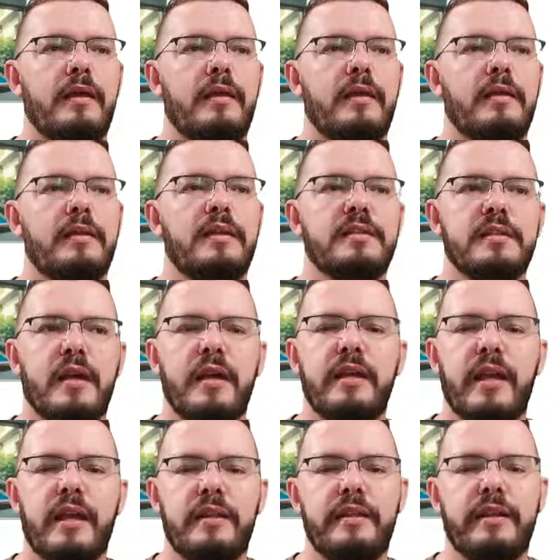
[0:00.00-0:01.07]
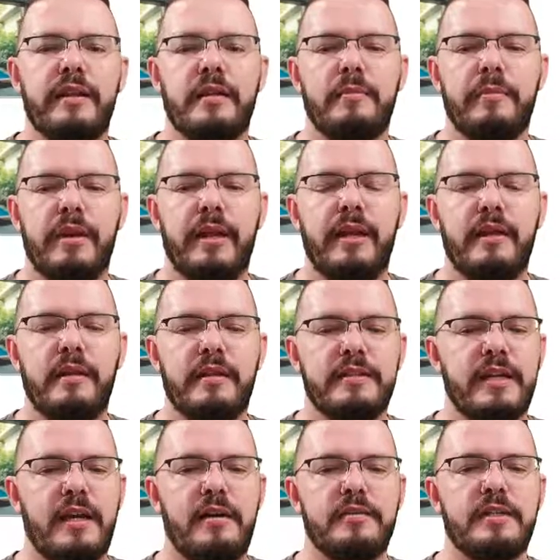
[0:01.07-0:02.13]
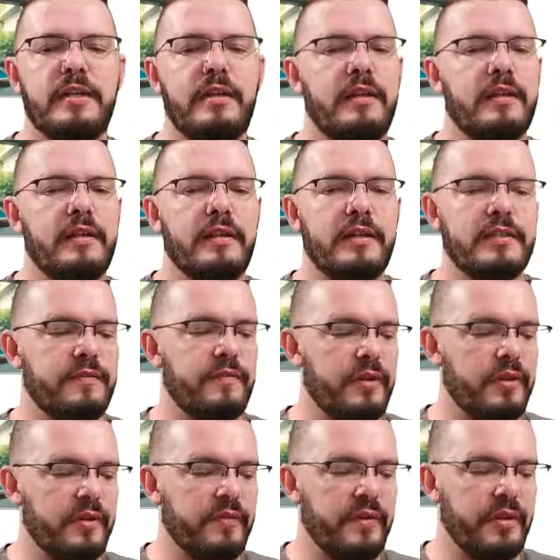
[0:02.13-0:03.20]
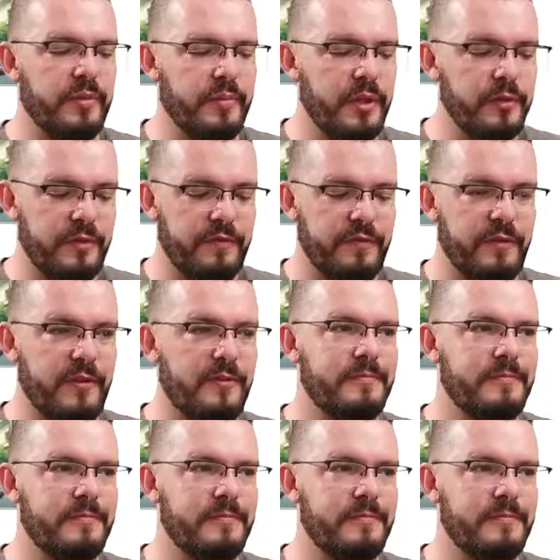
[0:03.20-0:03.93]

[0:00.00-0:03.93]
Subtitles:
design ethic at play in this house, and I think it's very, very beautiful.